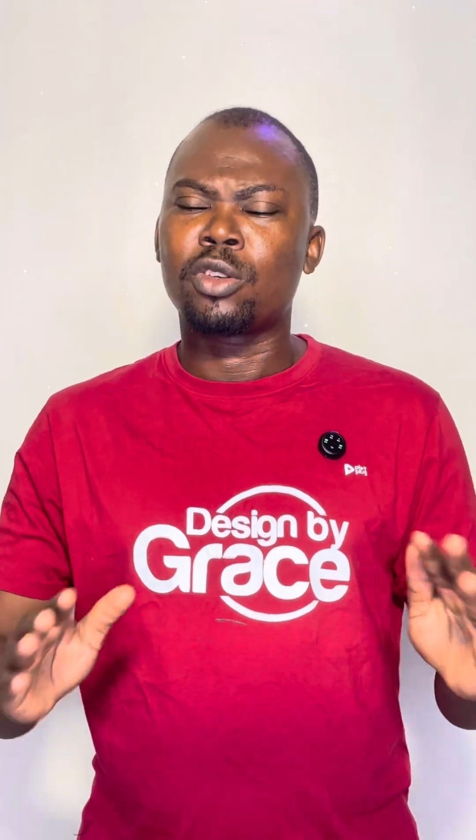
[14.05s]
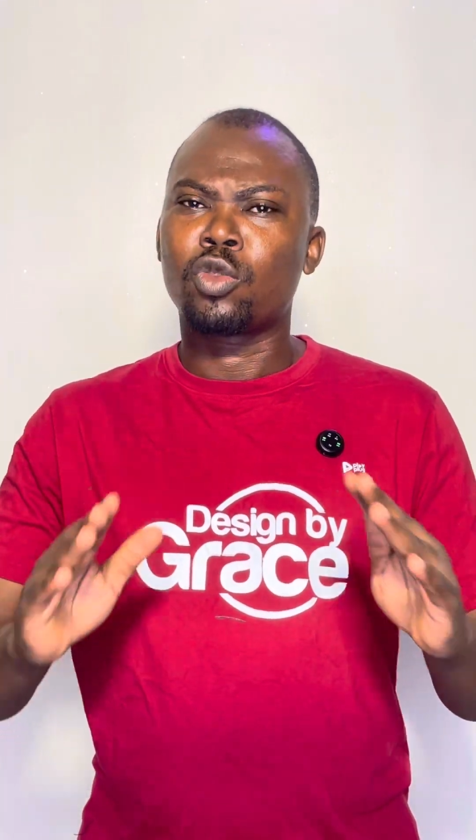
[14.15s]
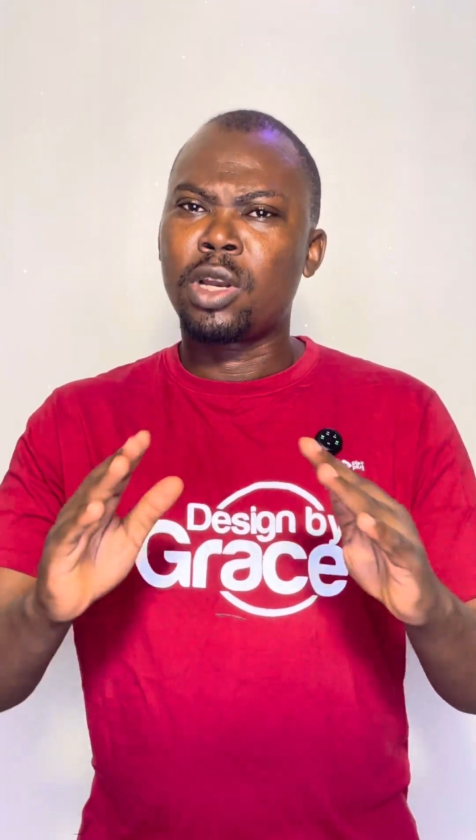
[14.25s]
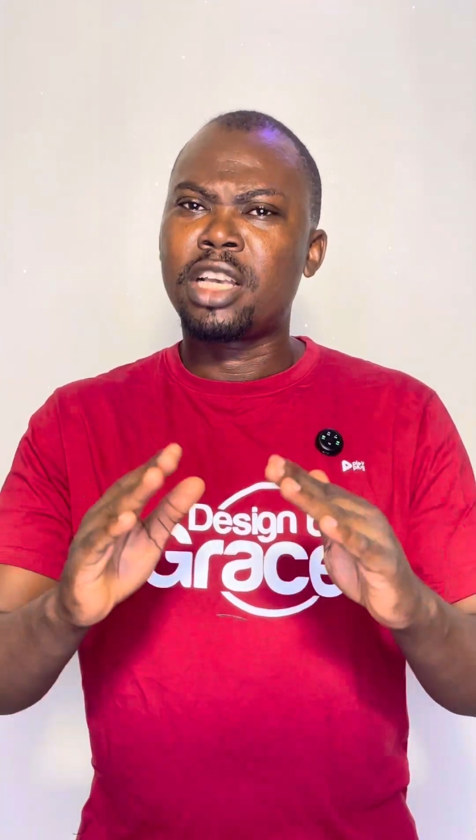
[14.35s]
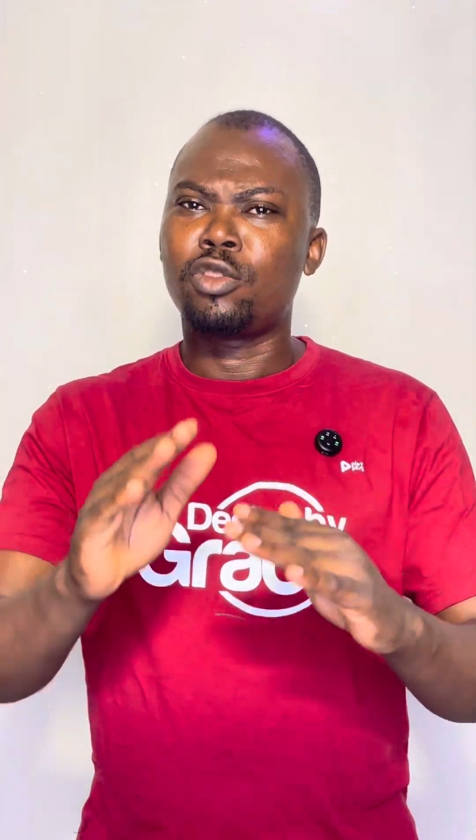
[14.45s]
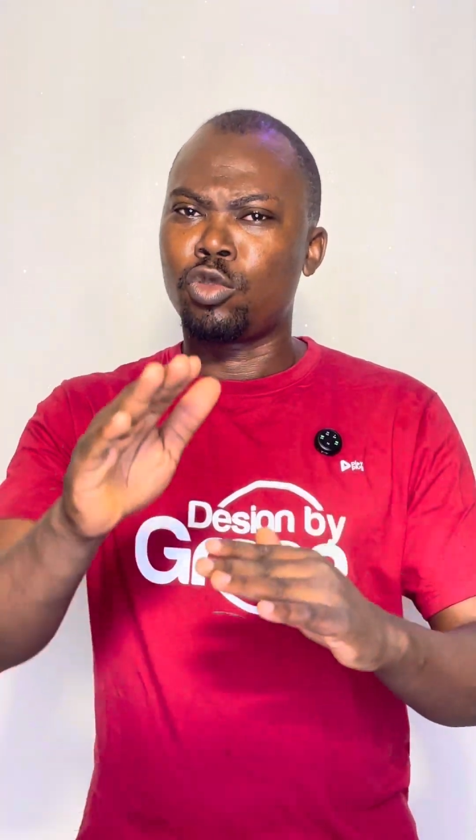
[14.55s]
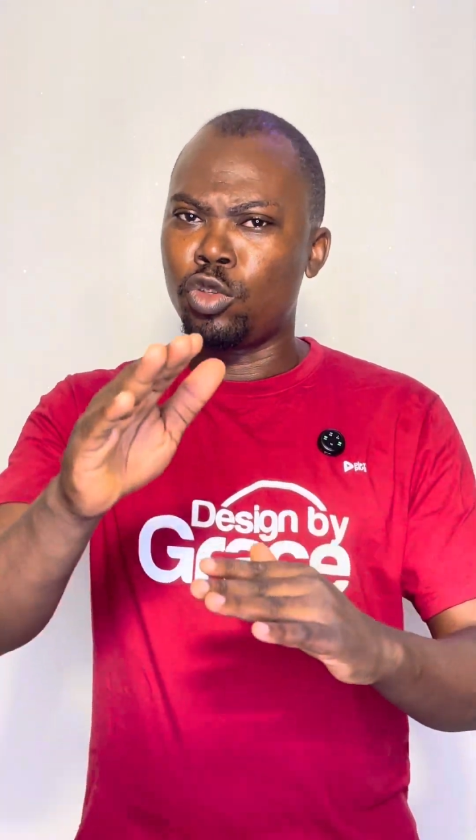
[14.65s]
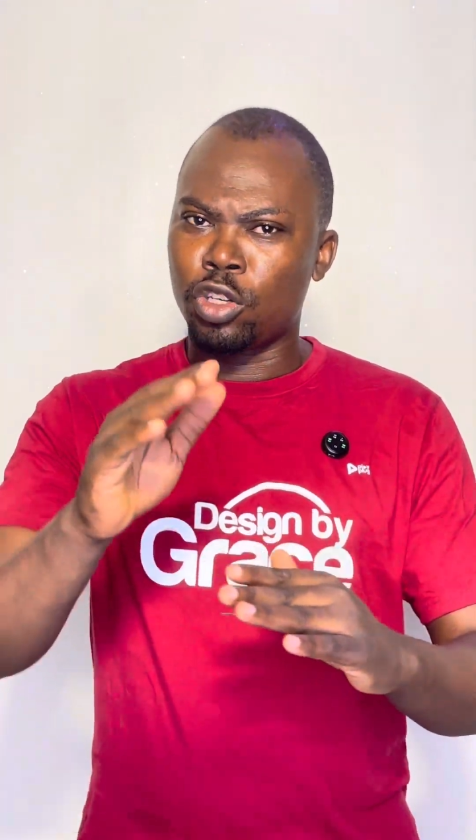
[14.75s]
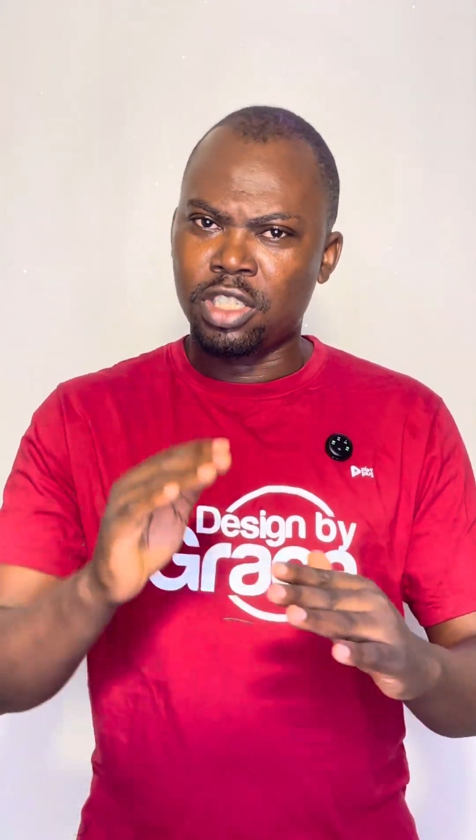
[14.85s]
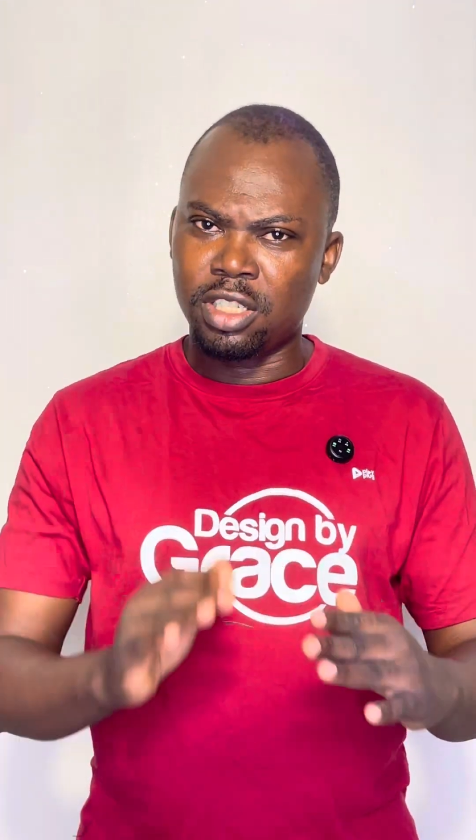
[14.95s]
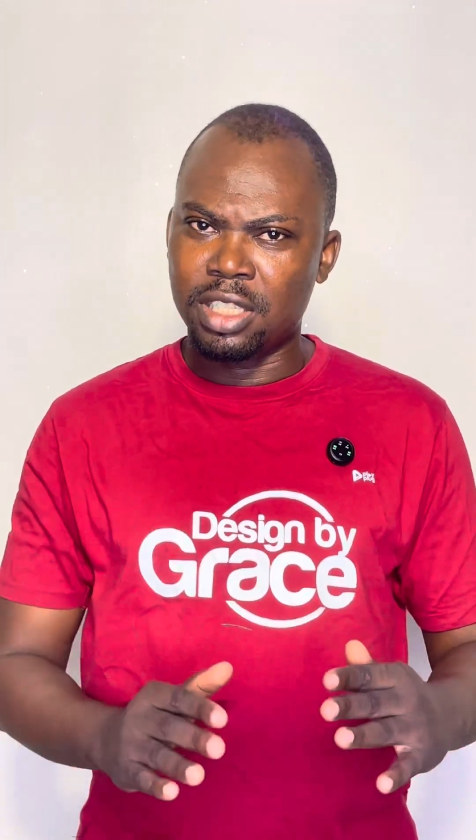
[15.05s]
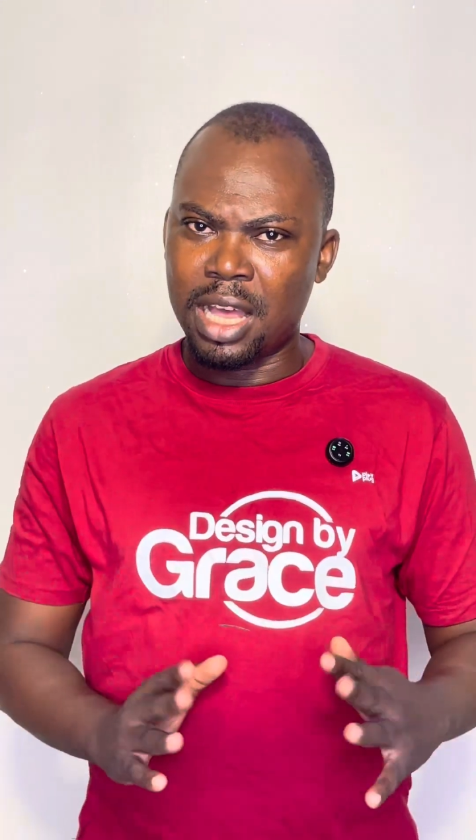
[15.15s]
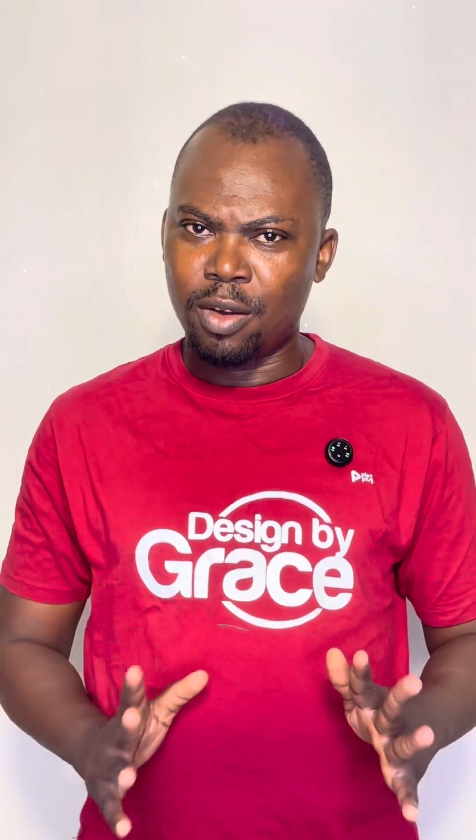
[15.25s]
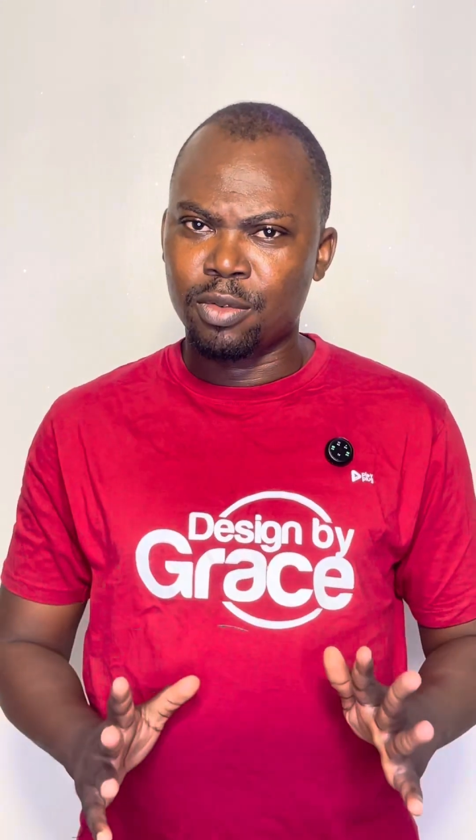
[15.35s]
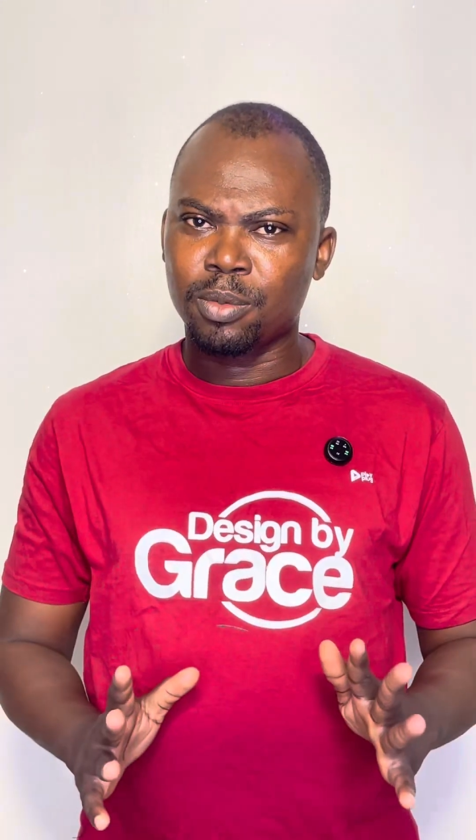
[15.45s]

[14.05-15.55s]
So let's do justice now.